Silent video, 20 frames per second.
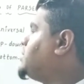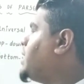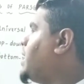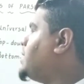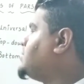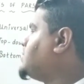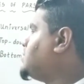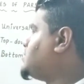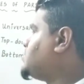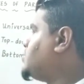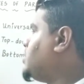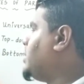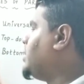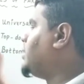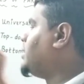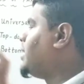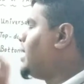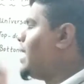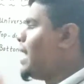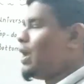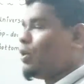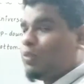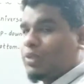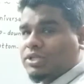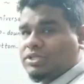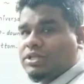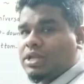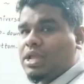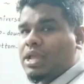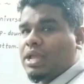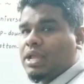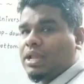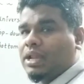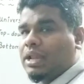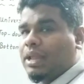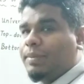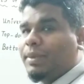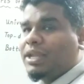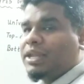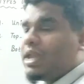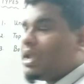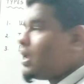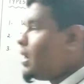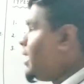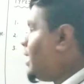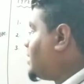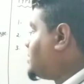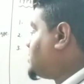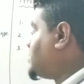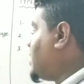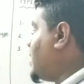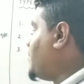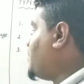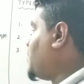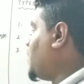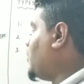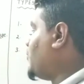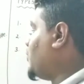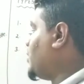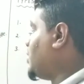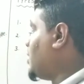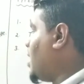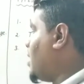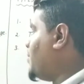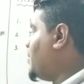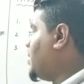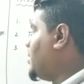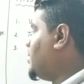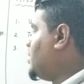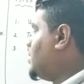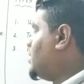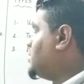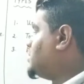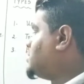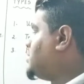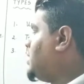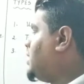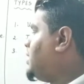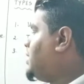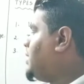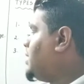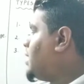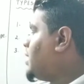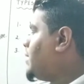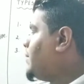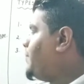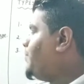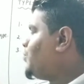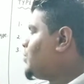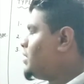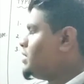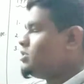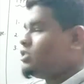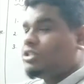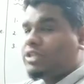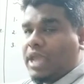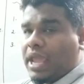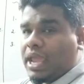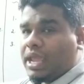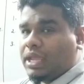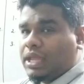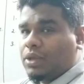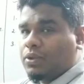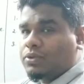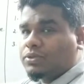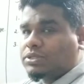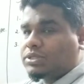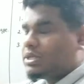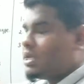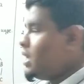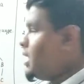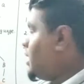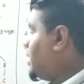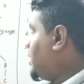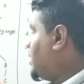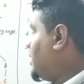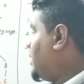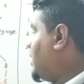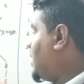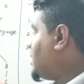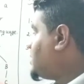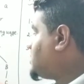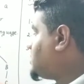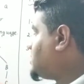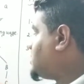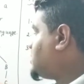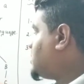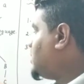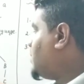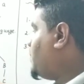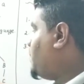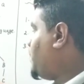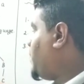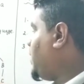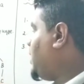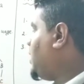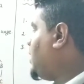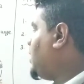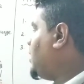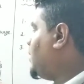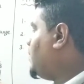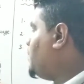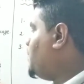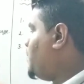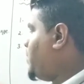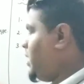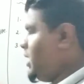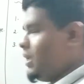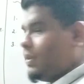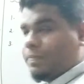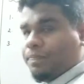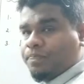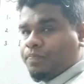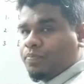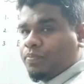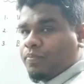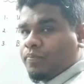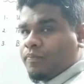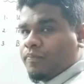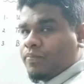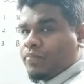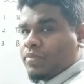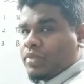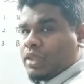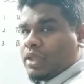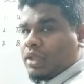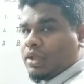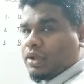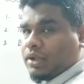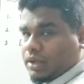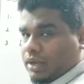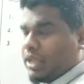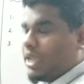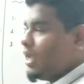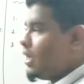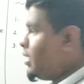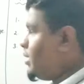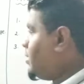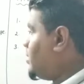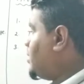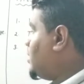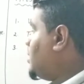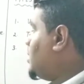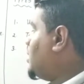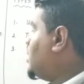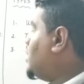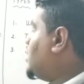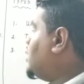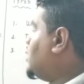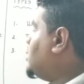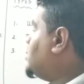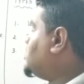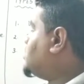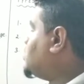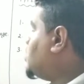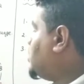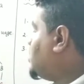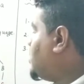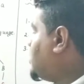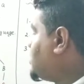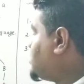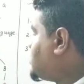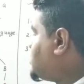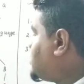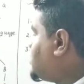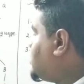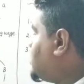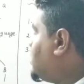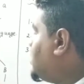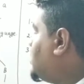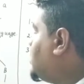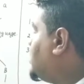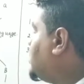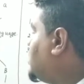derives a string in the language. Let me take an example of a grammar. See here, J gives S, P, B. Clear? So this